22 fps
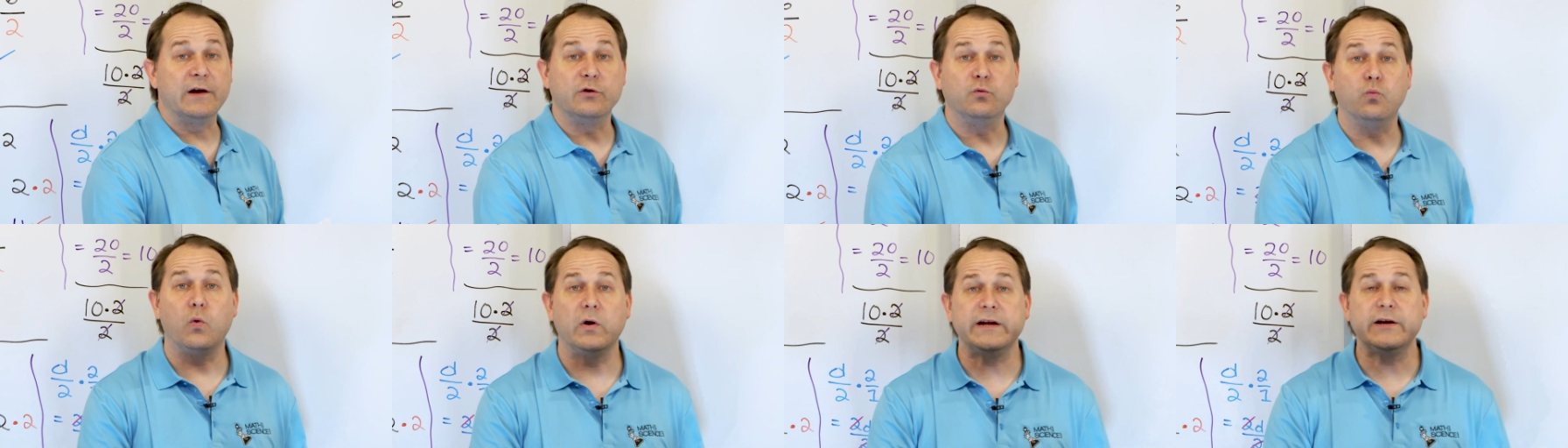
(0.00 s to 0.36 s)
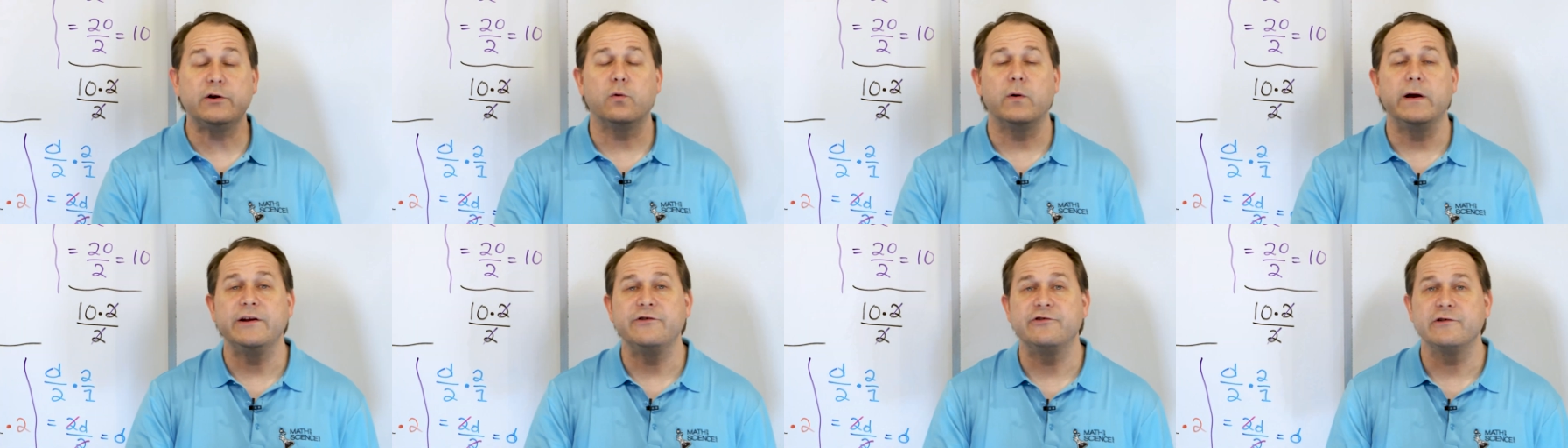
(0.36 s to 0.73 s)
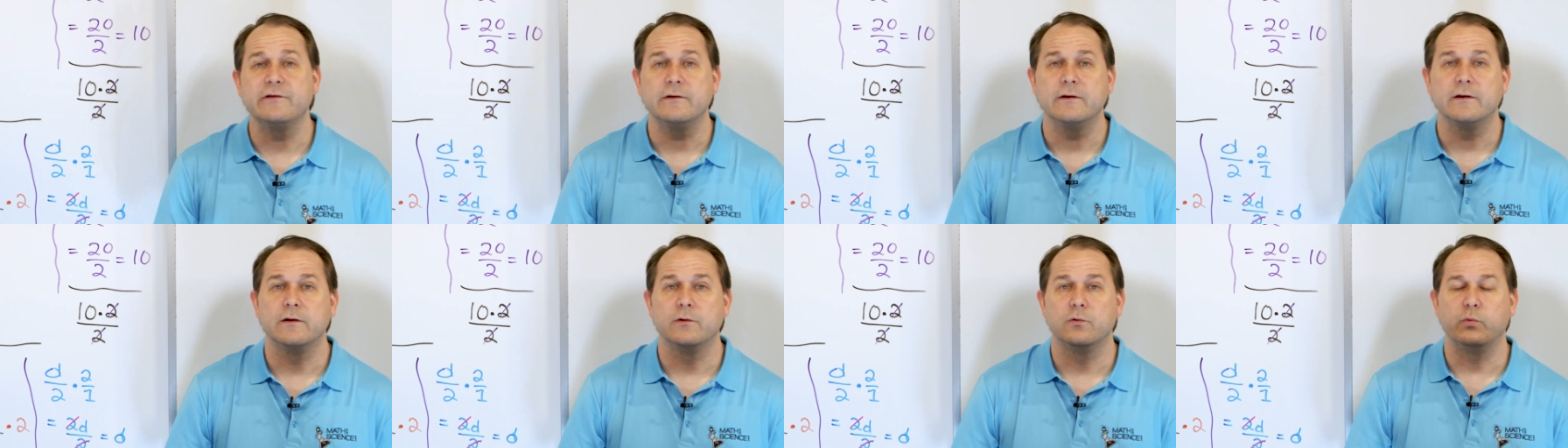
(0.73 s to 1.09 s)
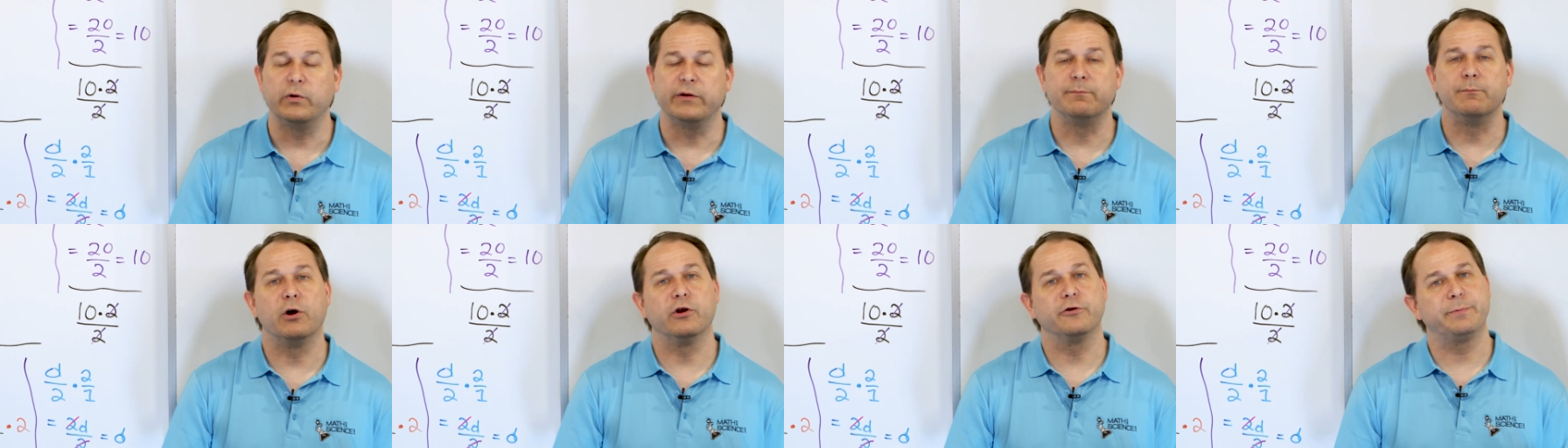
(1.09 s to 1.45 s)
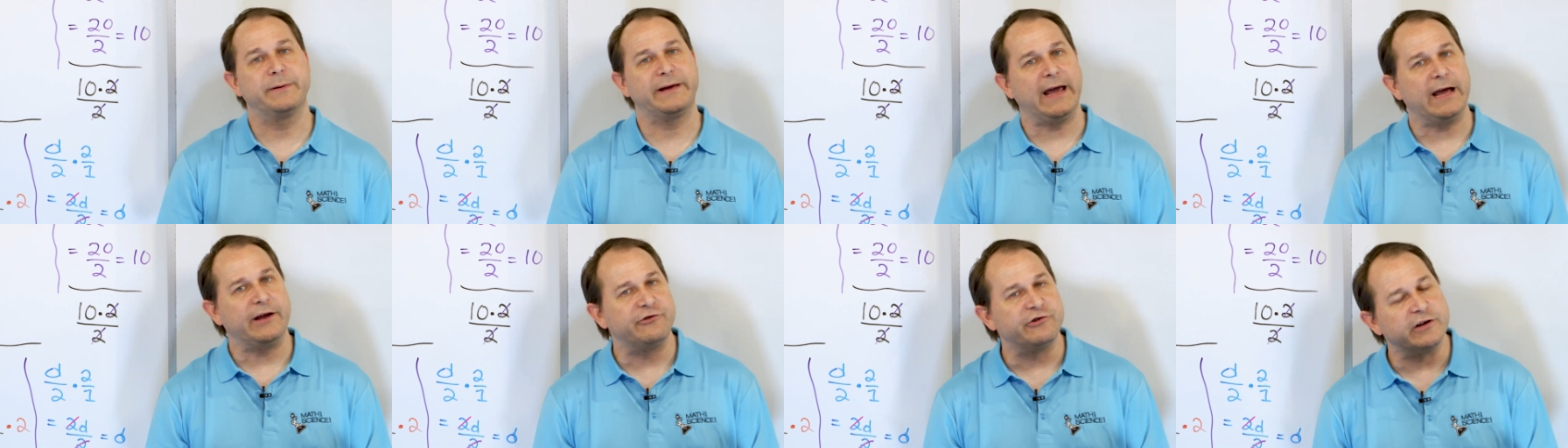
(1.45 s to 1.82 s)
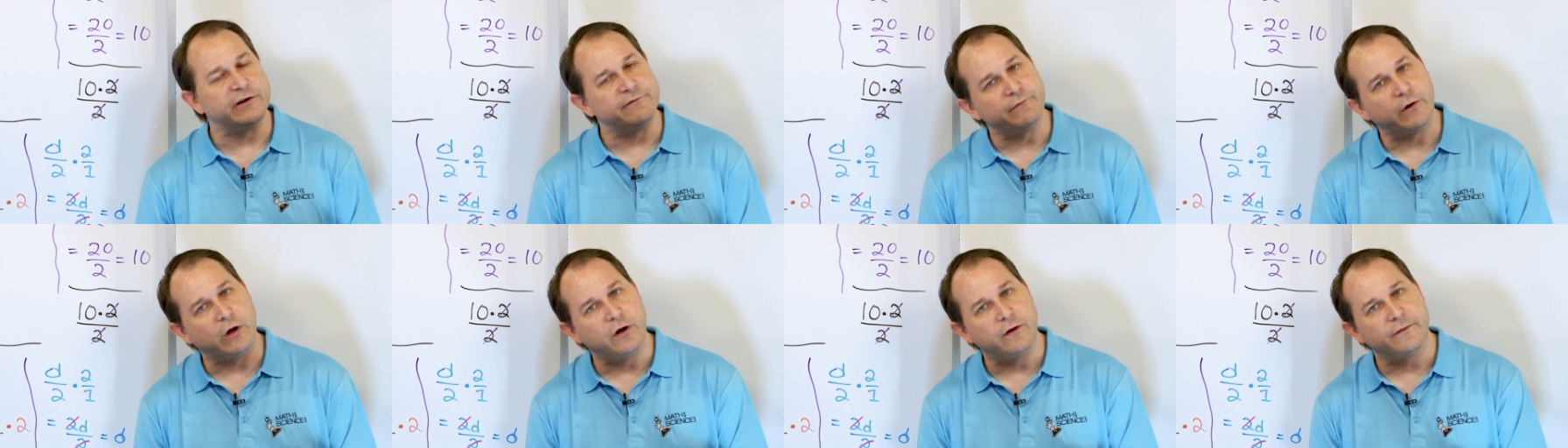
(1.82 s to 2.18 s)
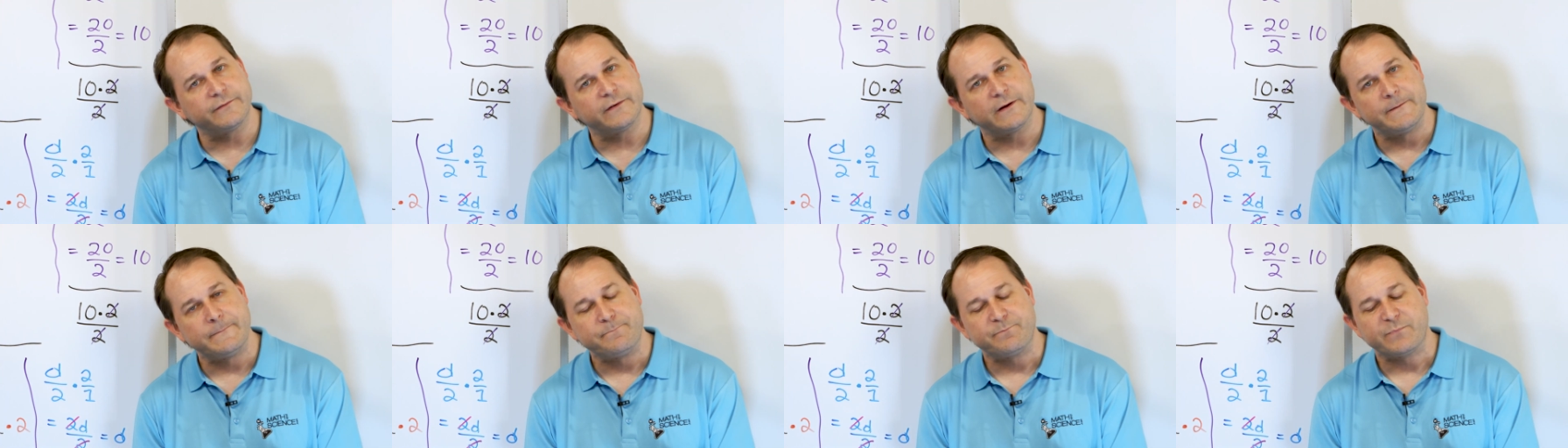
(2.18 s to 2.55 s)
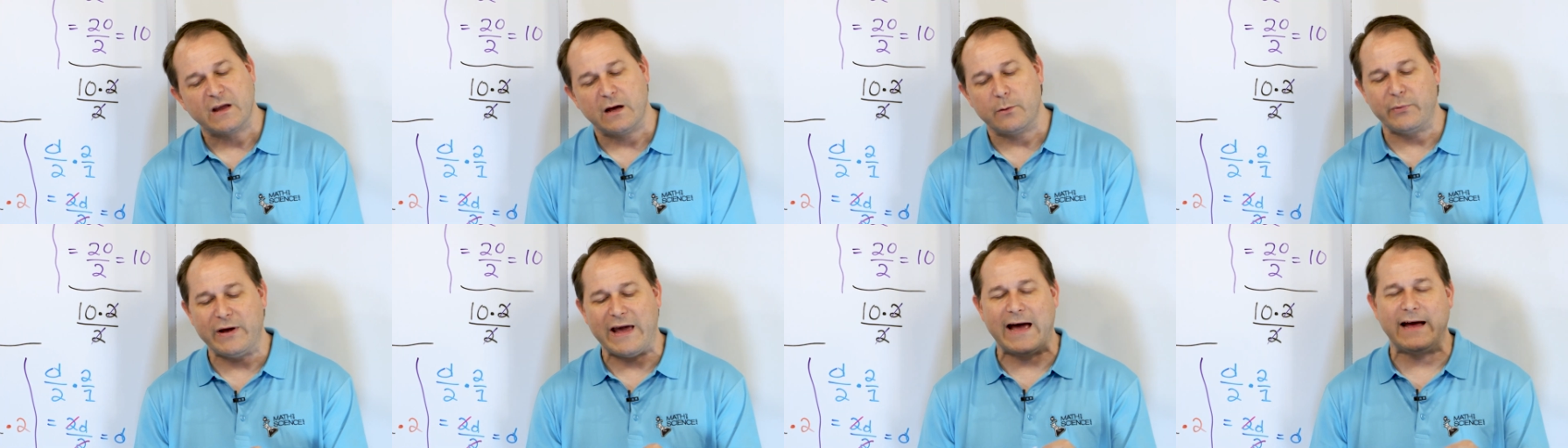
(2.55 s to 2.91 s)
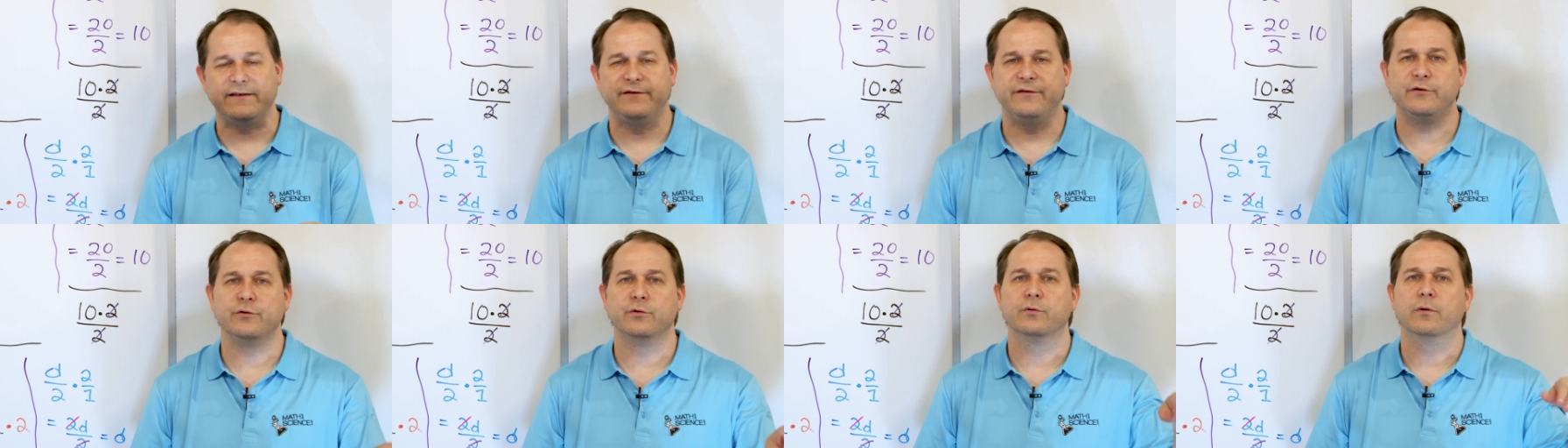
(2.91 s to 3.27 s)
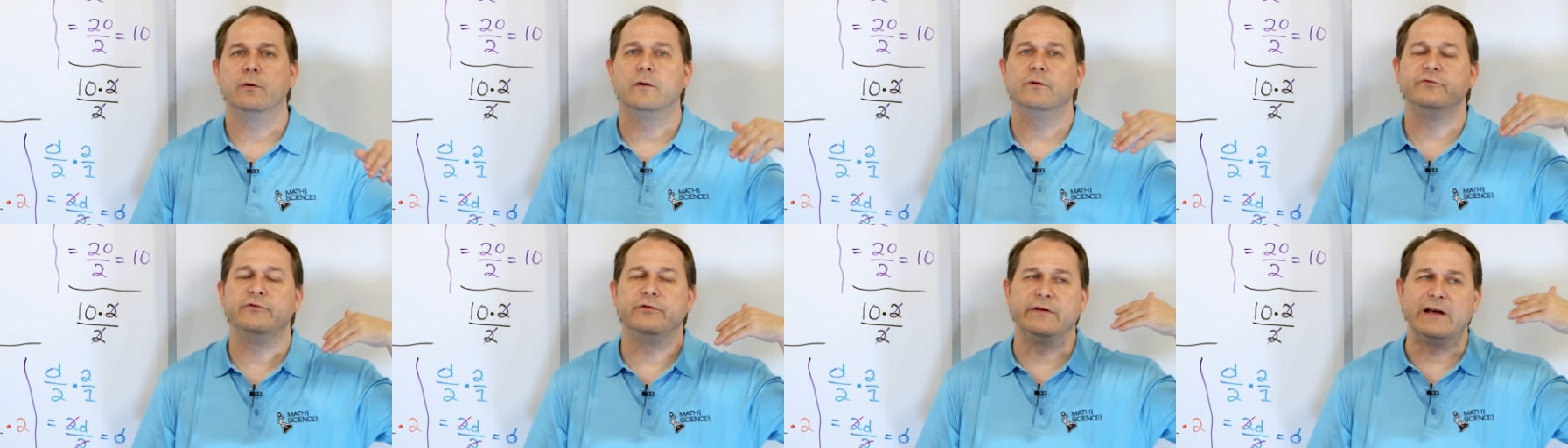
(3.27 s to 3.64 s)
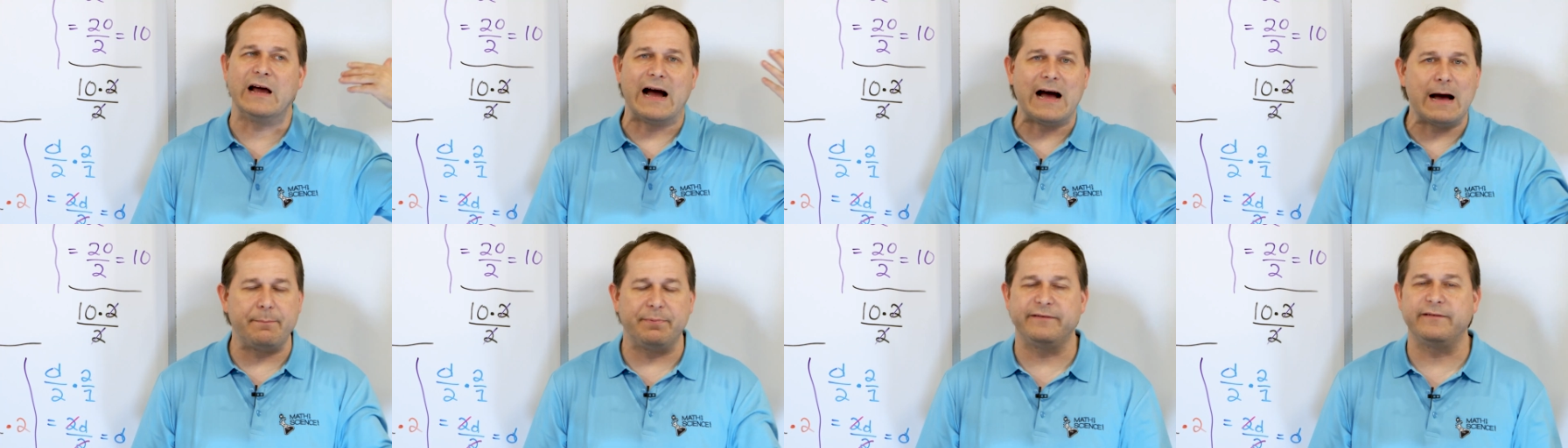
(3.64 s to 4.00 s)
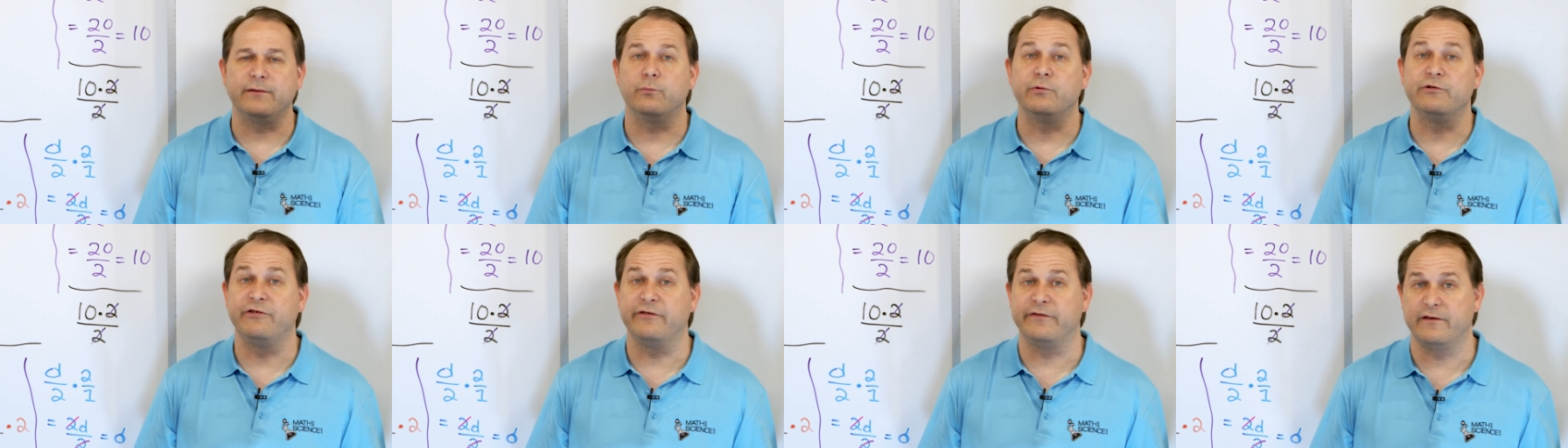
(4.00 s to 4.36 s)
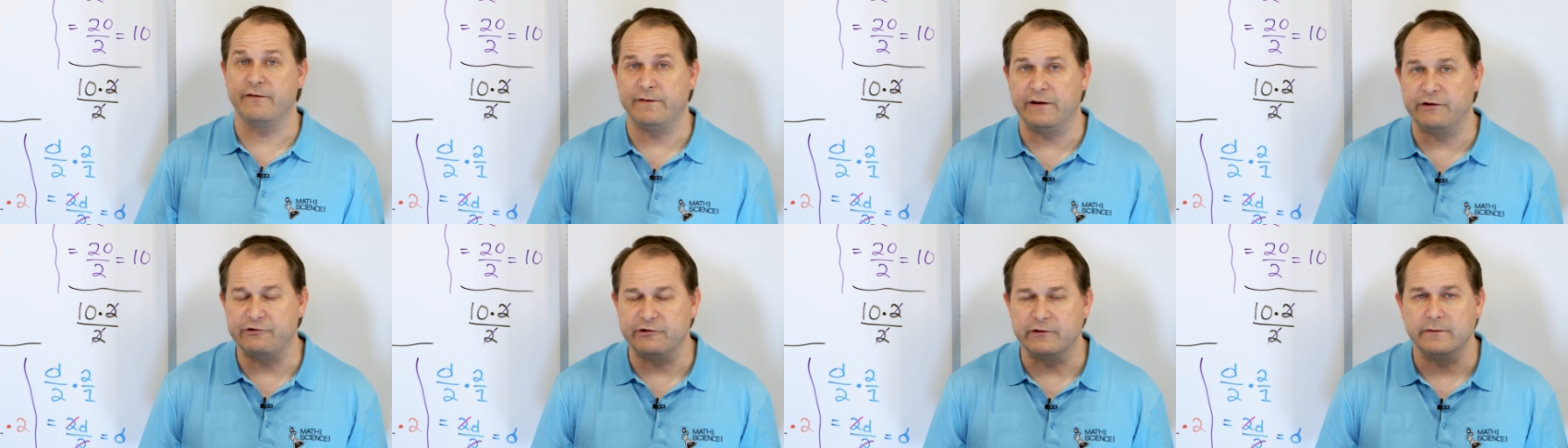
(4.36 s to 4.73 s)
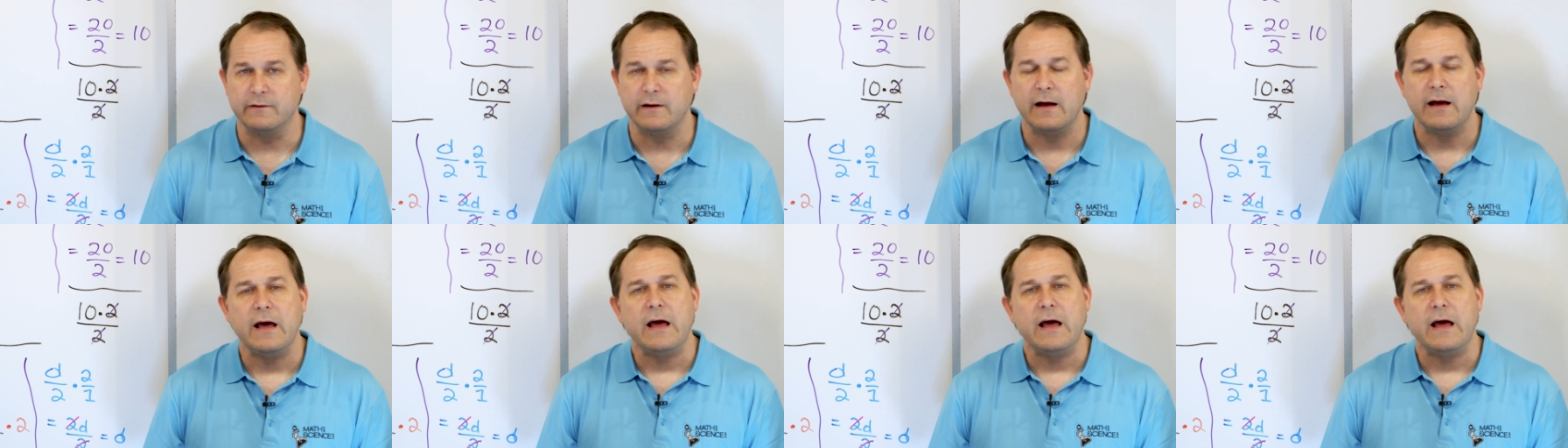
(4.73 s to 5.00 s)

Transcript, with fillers: done one equation with multiplication involved, and we had to do the opposite, which is division.